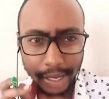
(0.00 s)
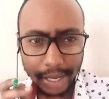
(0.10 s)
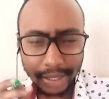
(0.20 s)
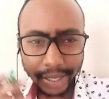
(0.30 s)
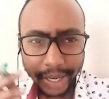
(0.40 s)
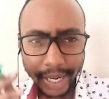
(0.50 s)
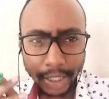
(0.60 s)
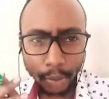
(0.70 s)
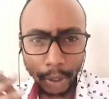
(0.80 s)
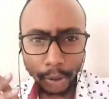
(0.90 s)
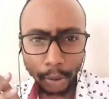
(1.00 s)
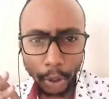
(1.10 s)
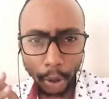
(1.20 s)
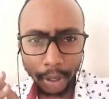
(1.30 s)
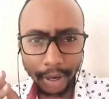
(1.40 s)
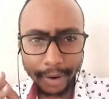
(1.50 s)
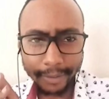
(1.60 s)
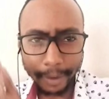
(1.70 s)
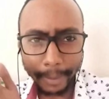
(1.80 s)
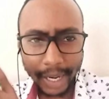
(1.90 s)
It creates what you call
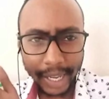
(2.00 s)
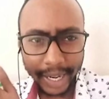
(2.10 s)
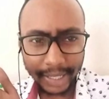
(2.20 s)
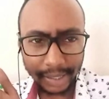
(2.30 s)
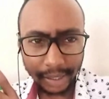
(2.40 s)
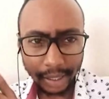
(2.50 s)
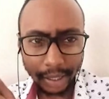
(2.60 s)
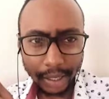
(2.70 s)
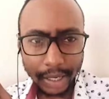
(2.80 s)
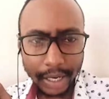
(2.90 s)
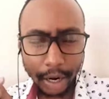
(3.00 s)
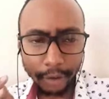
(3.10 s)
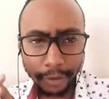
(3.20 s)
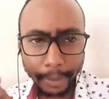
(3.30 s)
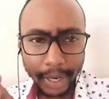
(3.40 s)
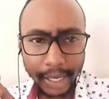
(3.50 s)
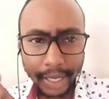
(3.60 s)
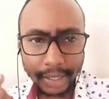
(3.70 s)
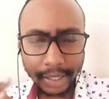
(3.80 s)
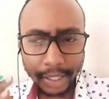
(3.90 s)
familiarity. Now,
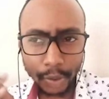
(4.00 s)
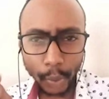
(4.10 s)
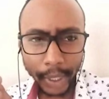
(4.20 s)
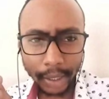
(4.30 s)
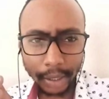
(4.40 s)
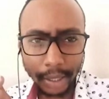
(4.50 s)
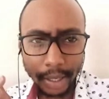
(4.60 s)
familiarity is when